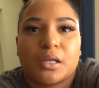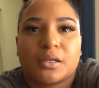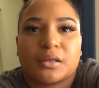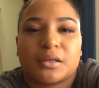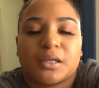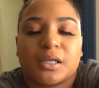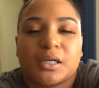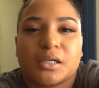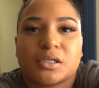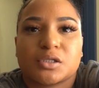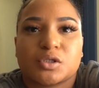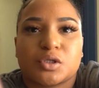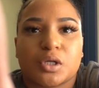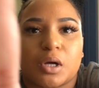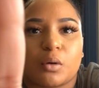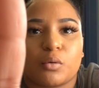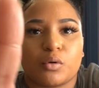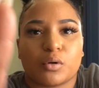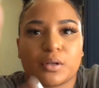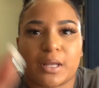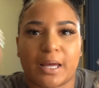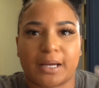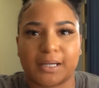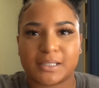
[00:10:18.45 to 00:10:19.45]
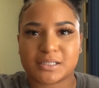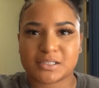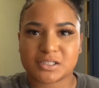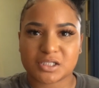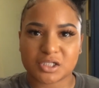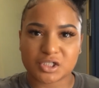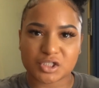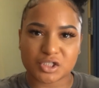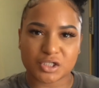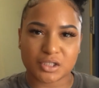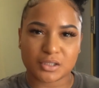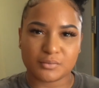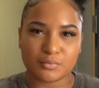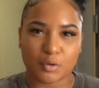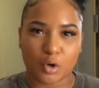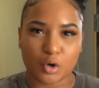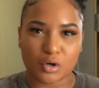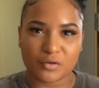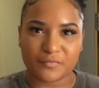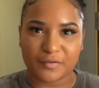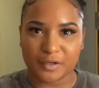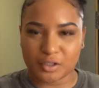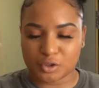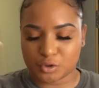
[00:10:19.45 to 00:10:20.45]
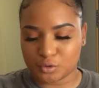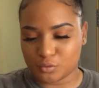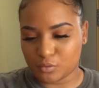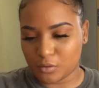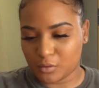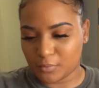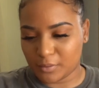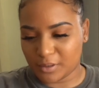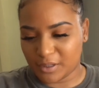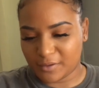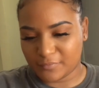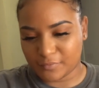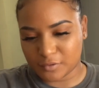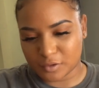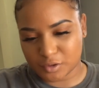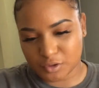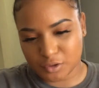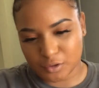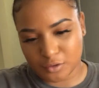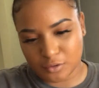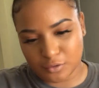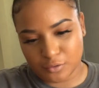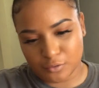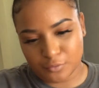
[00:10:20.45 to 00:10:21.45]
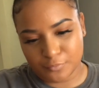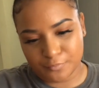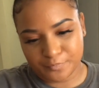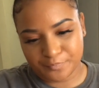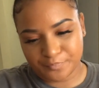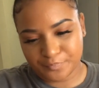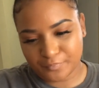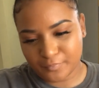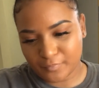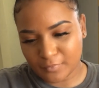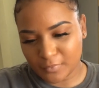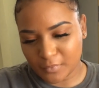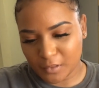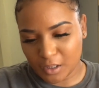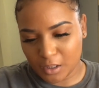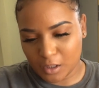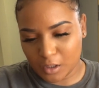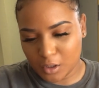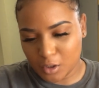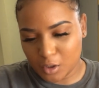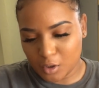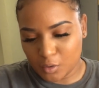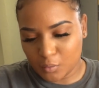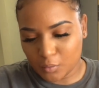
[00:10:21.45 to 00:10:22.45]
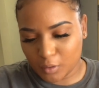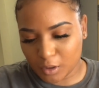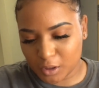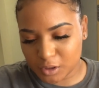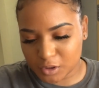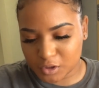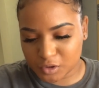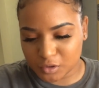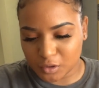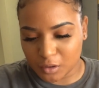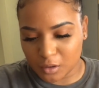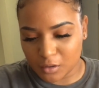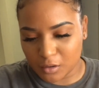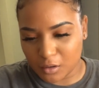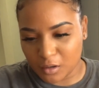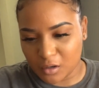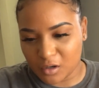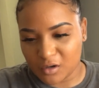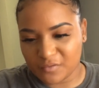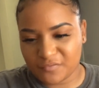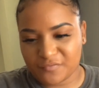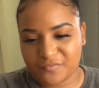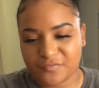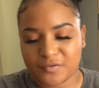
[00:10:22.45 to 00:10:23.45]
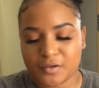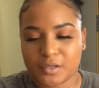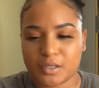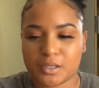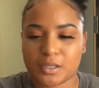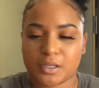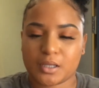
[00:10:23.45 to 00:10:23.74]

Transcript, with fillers: things that will like essentially motivate you or whatever. So we're gonna start off